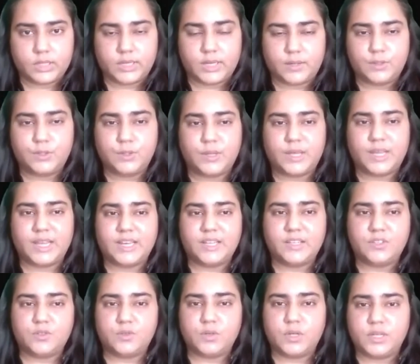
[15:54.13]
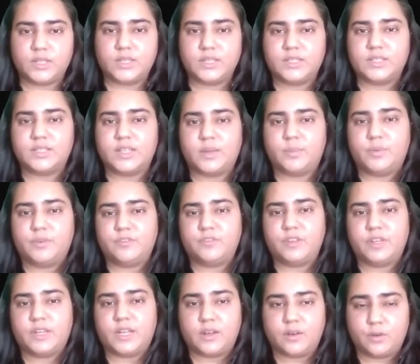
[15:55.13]
Now to illustrate this type of
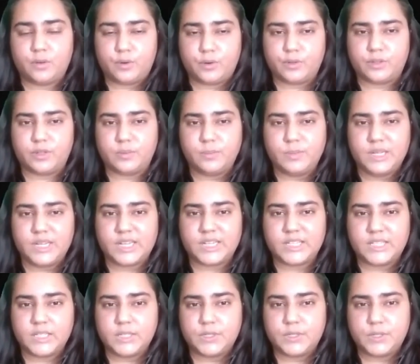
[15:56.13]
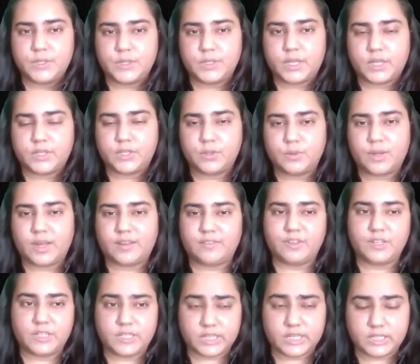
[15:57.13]
an algorithm, consider that you
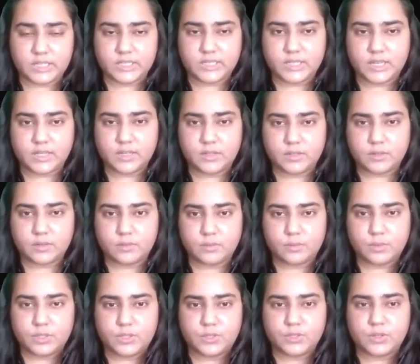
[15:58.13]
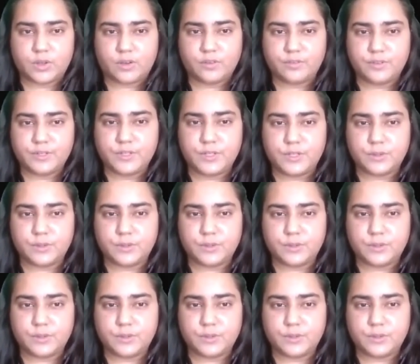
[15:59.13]
have a dataset which is often